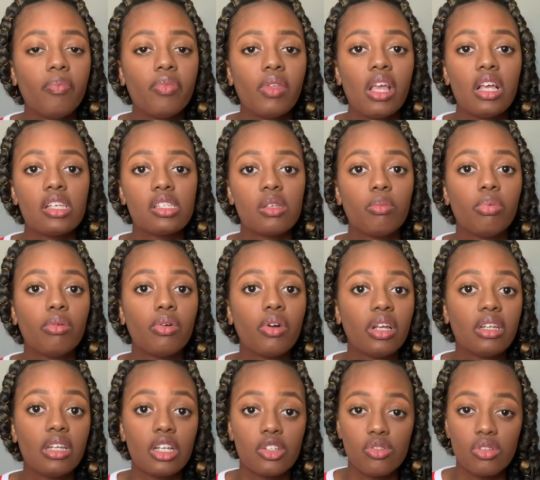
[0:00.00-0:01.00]
It's important
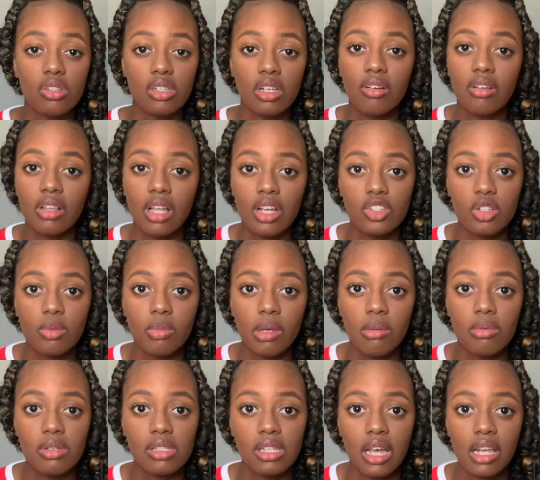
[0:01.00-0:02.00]
that you sterilize your
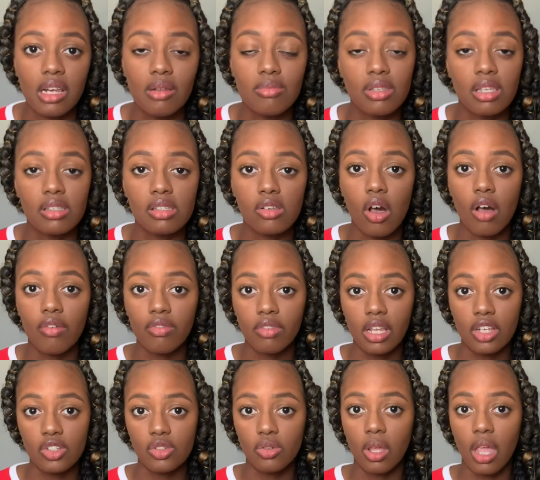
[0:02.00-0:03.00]
baby's items as often
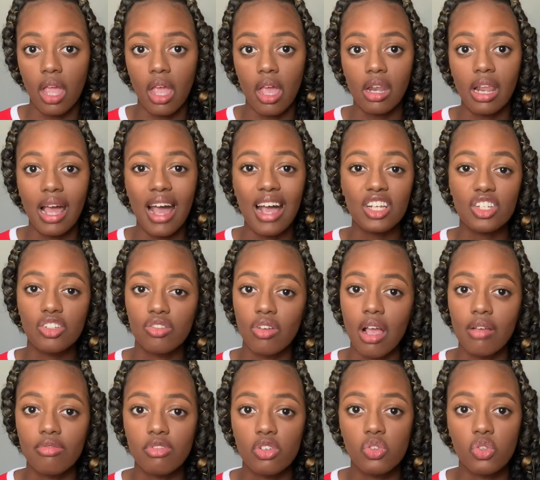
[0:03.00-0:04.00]
as you can. I
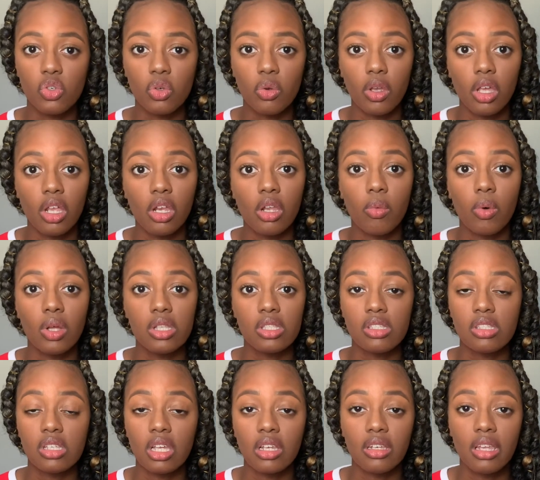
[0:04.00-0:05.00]
strive to do it once
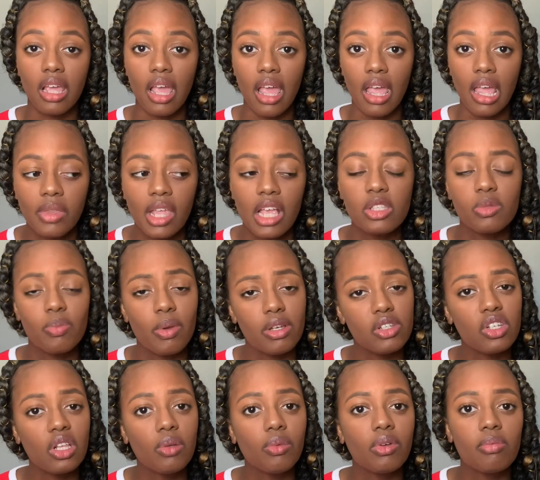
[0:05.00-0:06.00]
a day,
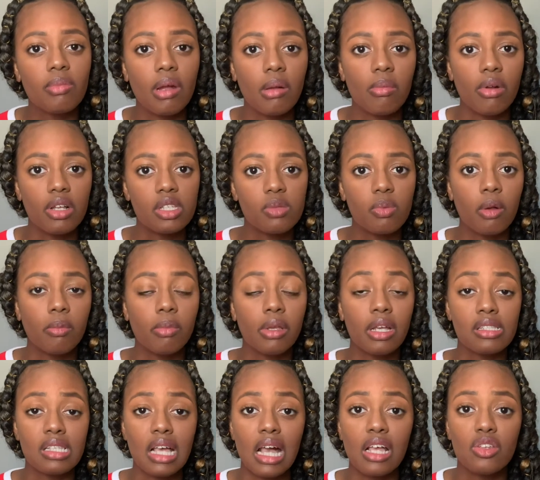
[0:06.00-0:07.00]
especially with my breast pump because
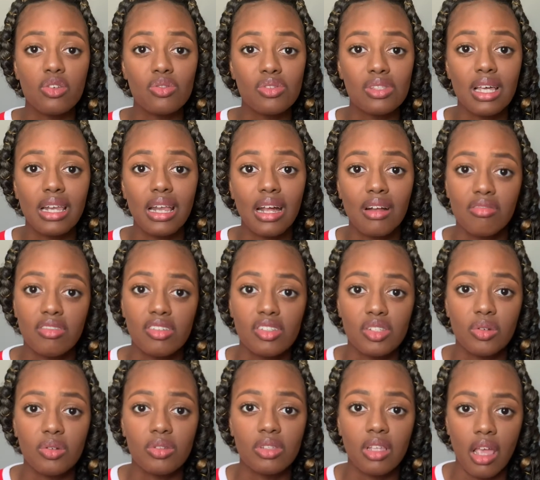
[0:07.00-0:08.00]
I use that every
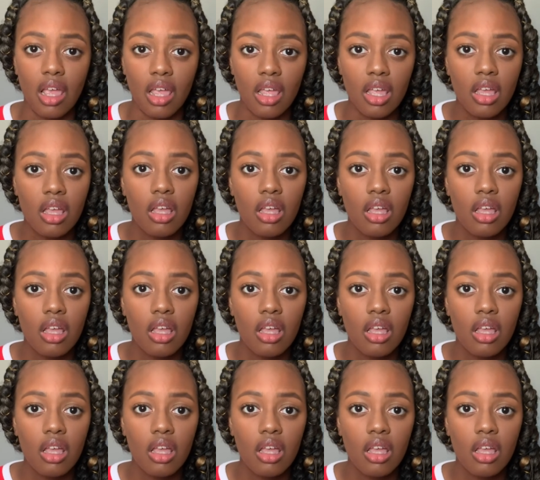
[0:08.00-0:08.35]
single day.